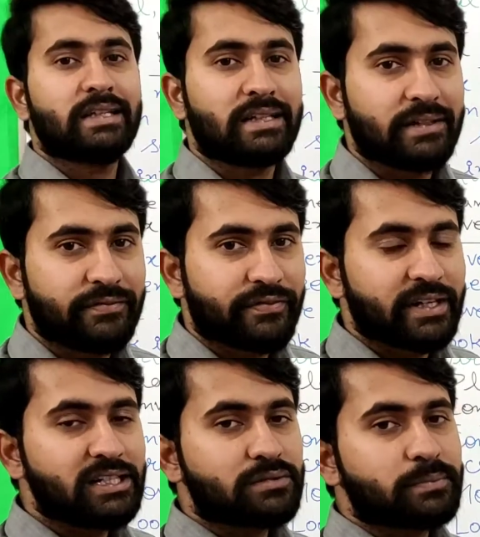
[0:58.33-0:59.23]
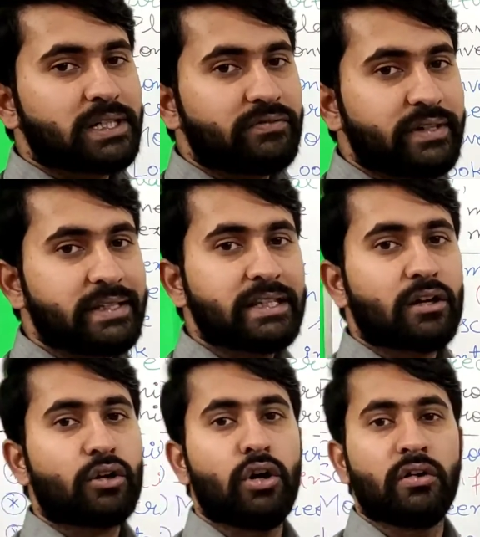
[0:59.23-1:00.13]
difference between the
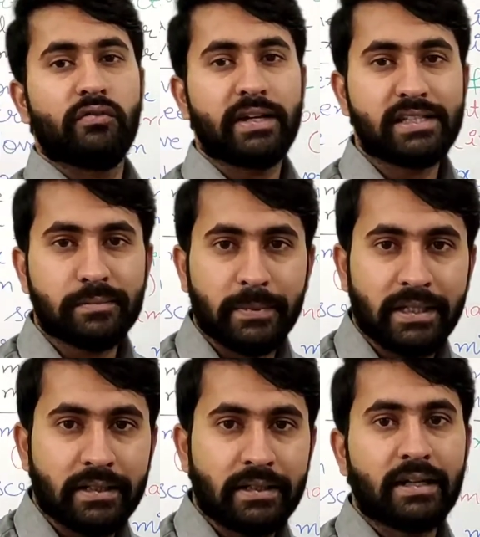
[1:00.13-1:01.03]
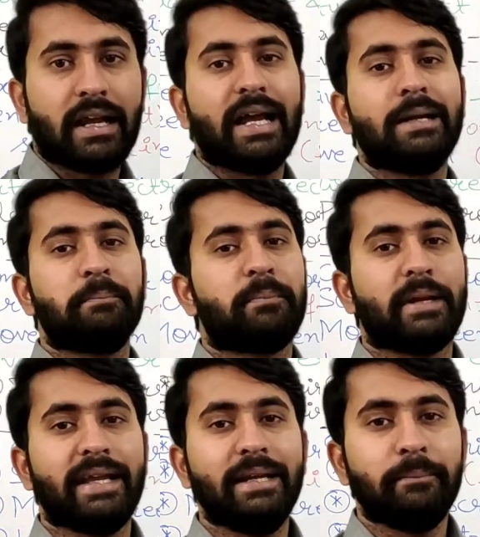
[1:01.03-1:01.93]
convex mirror and
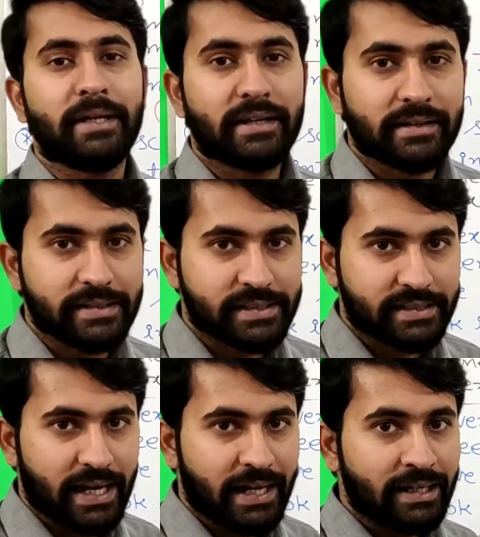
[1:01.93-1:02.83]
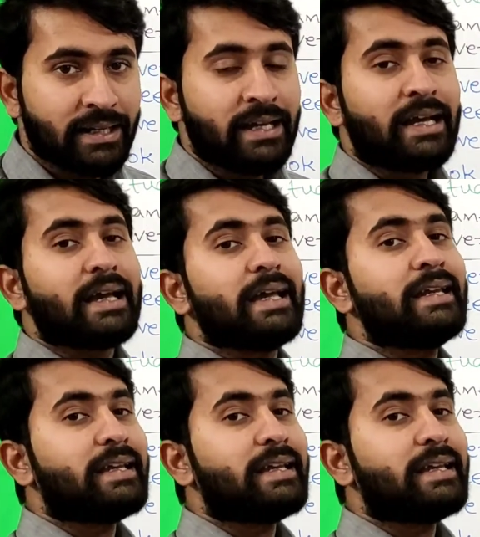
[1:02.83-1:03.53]
plane mirror is that in